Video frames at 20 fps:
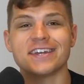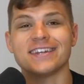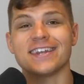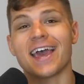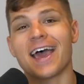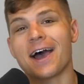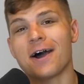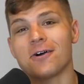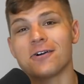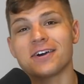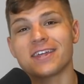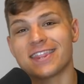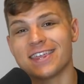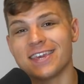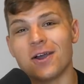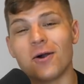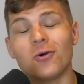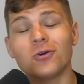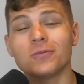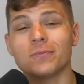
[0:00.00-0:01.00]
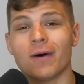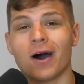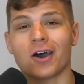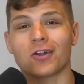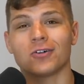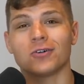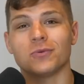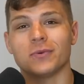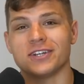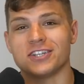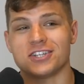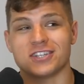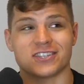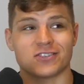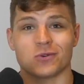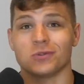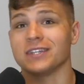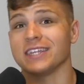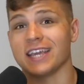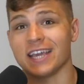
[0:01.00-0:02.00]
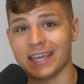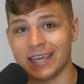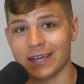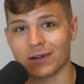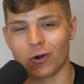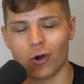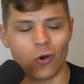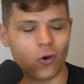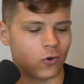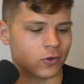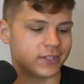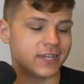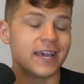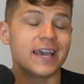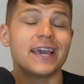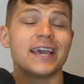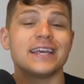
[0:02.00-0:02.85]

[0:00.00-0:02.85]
now the old model, which is only a year old,